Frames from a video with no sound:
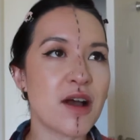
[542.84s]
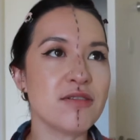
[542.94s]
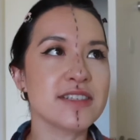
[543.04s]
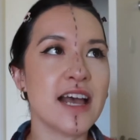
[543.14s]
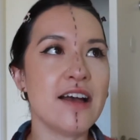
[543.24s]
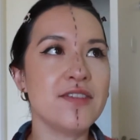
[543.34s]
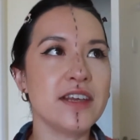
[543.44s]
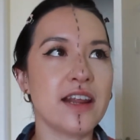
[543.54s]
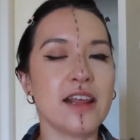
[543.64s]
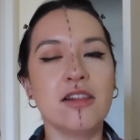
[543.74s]
I was
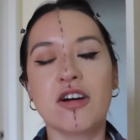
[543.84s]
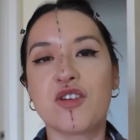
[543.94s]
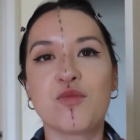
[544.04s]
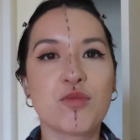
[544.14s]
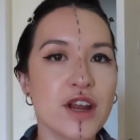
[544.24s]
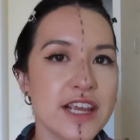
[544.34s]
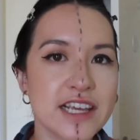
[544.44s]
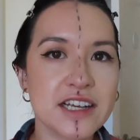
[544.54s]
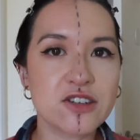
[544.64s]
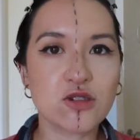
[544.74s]
having a lot of
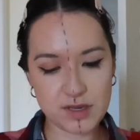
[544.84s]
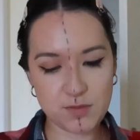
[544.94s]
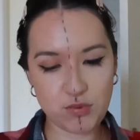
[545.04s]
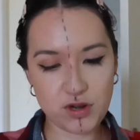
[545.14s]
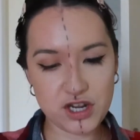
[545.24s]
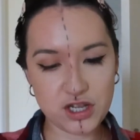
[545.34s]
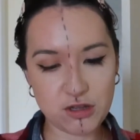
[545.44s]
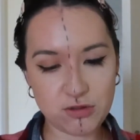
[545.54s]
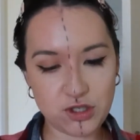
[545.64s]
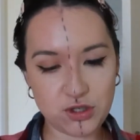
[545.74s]
breakage. Be pretty
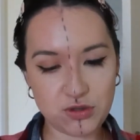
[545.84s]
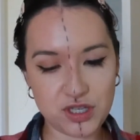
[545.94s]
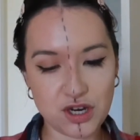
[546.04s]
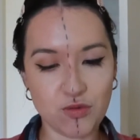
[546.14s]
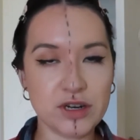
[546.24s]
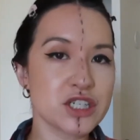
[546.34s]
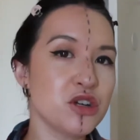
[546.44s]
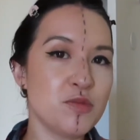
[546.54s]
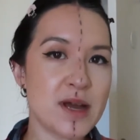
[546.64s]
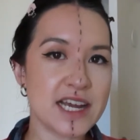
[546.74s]
close to the
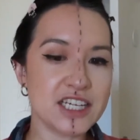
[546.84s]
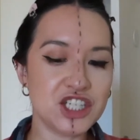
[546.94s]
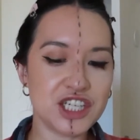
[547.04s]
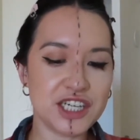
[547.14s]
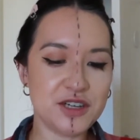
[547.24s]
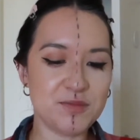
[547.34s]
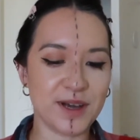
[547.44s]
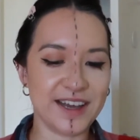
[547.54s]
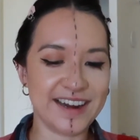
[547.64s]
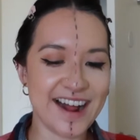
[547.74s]
original packaging,
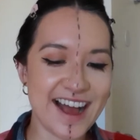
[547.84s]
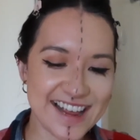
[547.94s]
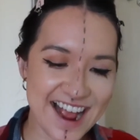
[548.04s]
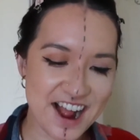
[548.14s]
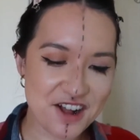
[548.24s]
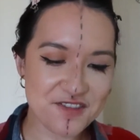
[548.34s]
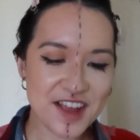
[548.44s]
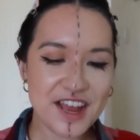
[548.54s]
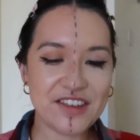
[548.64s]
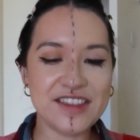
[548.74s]
but I have
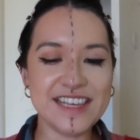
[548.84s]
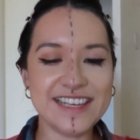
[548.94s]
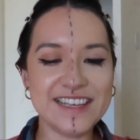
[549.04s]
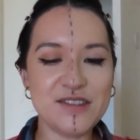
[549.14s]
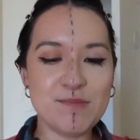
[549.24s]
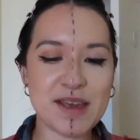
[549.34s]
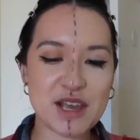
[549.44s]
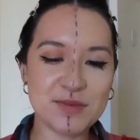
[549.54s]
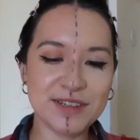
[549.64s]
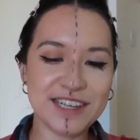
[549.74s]
the
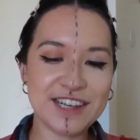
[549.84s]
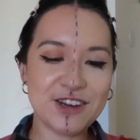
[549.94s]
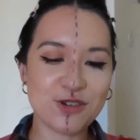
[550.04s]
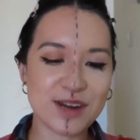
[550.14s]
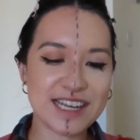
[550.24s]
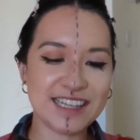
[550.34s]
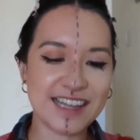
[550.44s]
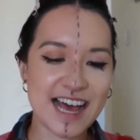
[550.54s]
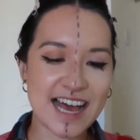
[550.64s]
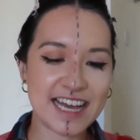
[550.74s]
Maybelline Great
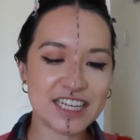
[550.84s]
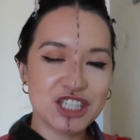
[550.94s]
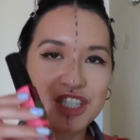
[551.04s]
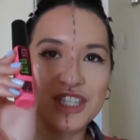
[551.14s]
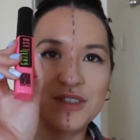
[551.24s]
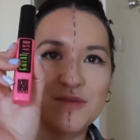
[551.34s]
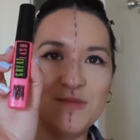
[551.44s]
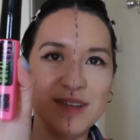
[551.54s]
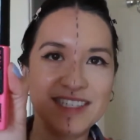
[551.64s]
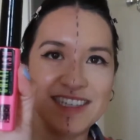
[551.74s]
Lash
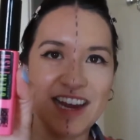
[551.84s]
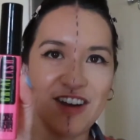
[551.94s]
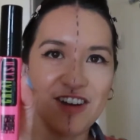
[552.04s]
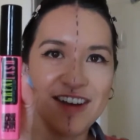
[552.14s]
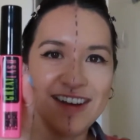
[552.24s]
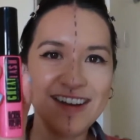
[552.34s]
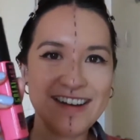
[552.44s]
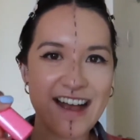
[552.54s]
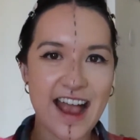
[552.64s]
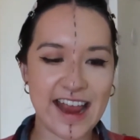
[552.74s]

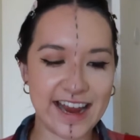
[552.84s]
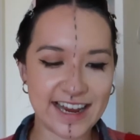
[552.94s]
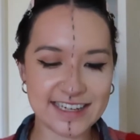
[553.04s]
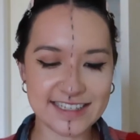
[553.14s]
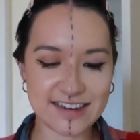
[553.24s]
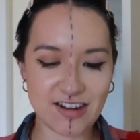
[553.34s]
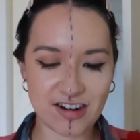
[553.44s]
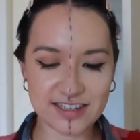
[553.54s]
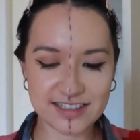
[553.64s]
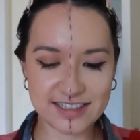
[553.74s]
mascara, and
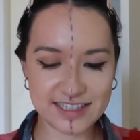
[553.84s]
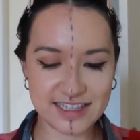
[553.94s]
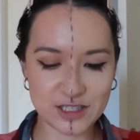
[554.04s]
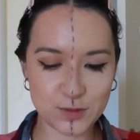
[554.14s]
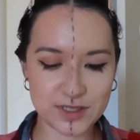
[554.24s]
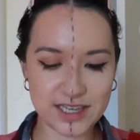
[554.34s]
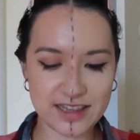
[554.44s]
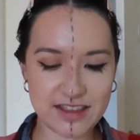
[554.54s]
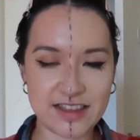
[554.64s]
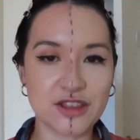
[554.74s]
honestly this was like
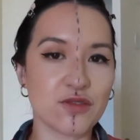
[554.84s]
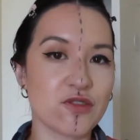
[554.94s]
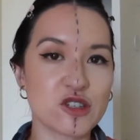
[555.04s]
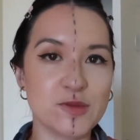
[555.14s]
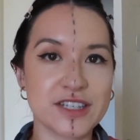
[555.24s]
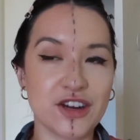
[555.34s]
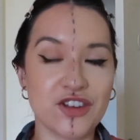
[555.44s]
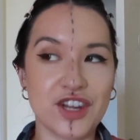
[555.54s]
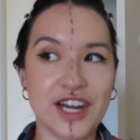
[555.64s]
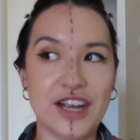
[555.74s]
I think the first mascara
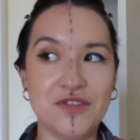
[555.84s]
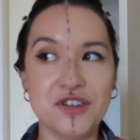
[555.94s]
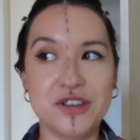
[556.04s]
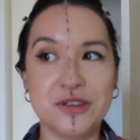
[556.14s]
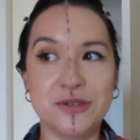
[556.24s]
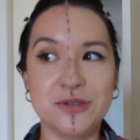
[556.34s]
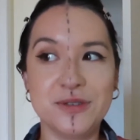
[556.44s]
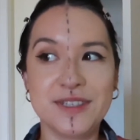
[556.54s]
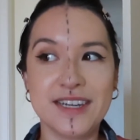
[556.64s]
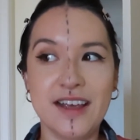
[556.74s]
that I ever used.